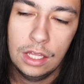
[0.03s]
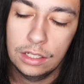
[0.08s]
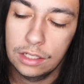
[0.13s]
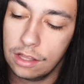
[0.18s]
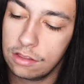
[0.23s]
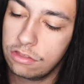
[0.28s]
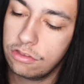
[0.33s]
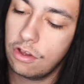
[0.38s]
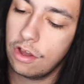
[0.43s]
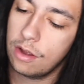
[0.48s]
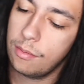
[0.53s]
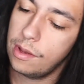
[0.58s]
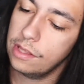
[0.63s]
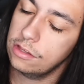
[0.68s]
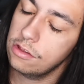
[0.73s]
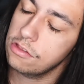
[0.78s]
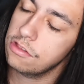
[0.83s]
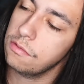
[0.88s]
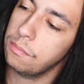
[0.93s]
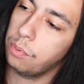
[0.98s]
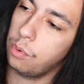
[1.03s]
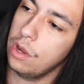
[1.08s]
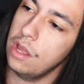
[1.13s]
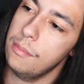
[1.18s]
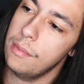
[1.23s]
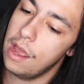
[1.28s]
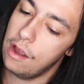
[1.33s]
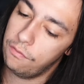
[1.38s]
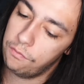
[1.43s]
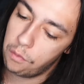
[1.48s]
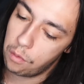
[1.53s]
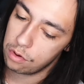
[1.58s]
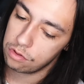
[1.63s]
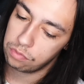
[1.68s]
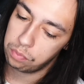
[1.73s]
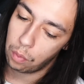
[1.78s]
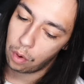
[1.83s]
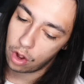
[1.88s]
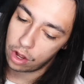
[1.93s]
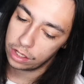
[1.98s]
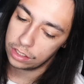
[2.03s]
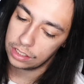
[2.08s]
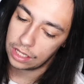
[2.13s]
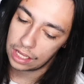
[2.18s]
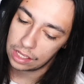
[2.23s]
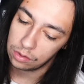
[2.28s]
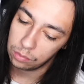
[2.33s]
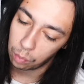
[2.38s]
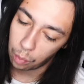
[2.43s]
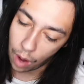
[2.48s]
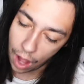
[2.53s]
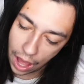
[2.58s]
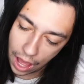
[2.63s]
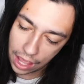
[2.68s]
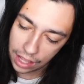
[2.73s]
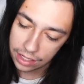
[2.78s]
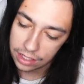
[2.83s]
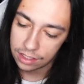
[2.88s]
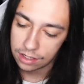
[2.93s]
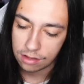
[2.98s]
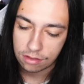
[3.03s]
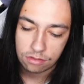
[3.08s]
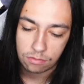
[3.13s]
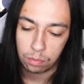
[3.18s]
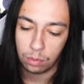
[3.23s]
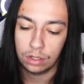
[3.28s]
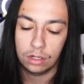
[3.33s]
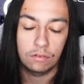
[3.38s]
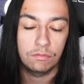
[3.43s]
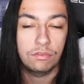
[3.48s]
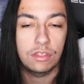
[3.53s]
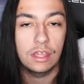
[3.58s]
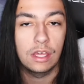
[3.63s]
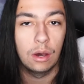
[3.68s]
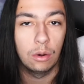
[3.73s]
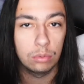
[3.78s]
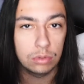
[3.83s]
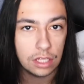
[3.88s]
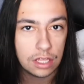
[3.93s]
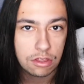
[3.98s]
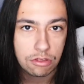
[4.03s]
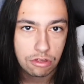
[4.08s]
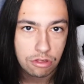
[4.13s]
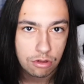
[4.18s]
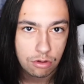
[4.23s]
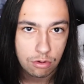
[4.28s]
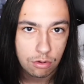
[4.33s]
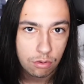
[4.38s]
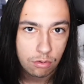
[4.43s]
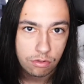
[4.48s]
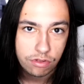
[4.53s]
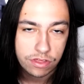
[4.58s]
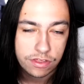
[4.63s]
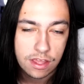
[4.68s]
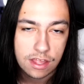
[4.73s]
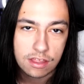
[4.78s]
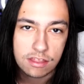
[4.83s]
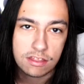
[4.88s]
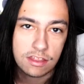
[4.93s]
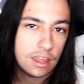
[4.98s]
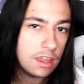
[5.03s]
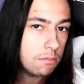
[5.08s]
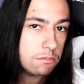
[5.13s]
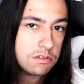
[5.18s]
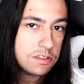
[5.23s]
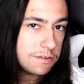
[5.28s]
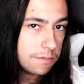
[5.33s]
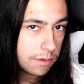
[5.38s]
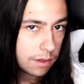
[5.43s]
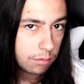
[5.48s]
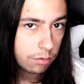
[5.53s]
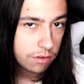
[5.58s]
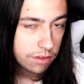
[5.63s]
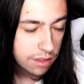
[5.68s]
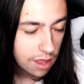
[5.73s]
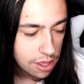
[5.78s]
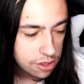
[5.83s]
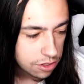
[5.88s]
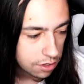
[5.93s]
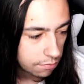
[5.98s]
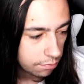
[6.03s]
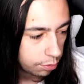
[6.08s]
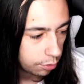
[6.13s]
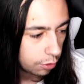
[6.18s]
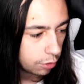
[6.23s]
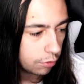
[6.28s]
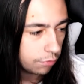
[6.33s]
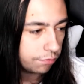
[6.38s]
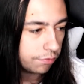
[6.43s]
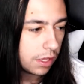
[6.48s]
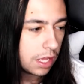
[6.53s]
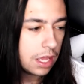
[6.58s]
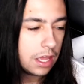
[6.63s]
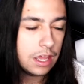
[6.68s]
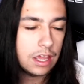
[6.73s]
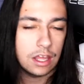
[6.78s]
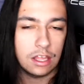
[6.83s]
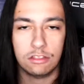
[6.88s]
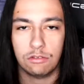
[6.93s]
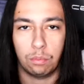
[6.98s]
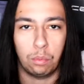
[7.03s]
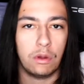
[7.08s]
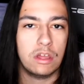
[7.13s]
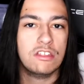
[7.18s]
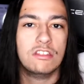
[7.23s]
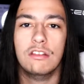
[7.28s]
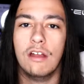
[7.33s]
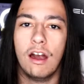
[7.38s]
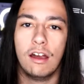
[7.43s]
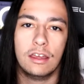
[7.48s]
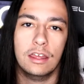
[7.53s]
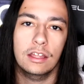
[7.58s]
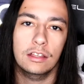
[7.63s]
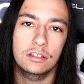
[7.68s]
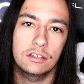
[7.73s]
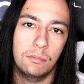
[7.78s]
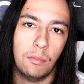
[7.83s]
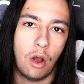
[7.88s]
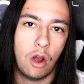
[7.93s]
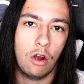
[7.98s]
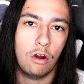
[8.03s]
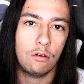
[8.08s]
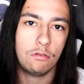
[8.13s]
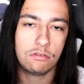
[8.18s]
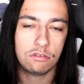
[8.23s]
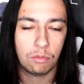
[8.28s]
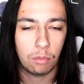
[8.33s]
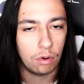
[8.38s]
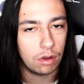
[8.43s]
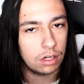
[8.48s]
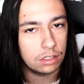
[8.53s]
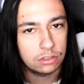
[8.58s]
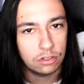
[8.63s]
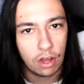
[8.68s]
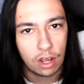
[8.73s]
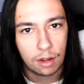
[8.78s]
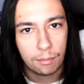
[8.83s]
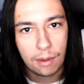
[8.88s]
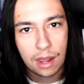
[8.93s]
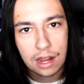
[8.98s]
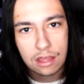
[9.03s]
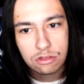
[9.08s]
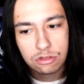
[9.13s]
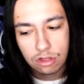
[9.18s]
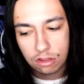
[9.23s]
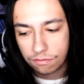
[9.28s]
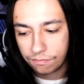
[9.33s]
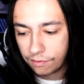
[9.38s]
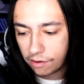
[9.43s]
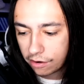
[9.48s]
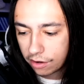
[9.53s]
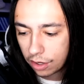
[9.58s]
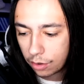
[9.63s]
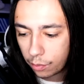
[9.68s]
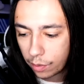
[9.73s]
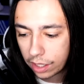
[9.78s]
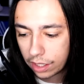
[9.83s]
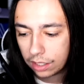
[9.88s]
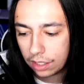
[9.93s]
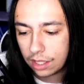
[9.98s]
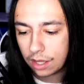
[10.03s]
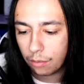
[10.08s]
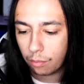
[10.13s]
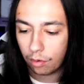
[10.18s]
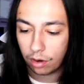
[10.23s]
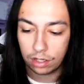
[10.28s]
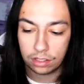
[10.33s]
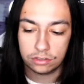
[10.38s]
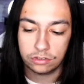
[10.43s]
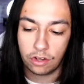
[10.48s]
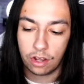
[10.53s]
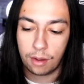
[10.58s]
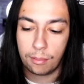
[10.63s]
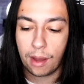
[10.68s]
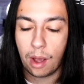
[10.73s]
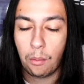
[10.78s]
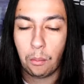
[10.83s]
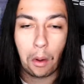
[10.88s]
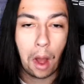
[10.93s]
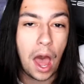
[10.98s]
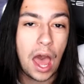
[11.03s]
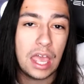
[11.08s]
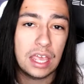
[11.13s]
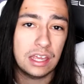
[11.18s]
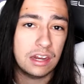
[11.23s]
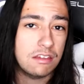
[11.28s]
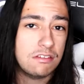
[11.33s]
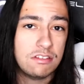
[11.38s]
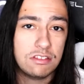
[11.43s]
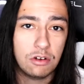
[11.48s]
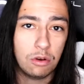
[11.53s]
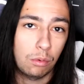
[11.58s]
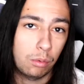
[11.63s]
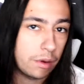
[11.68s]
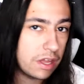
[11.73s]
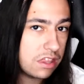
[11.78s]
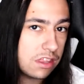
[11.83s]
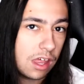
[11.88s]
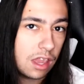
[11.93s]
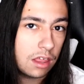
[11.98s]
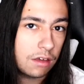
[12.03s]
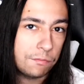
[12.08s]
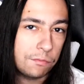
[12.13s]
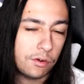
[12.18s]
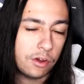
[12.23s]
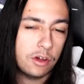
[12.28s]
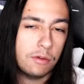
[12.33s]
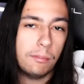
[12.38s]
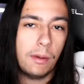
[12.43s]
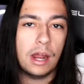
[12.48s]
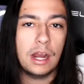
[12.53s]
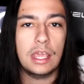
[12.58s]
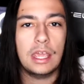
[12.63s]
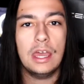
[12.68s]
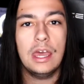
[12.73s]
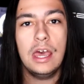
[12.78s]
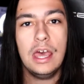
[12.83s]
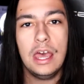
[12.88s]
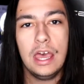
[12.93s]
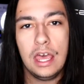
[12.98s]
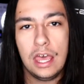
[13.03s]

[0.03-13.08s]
Let's talk about the Supreme Air Force One and why it is one of the only shoes that seems to be recession proof. It's restocking tomorrow, so we're going to talk about it just very quickly, and we're going to talk about why it is still reselling for good money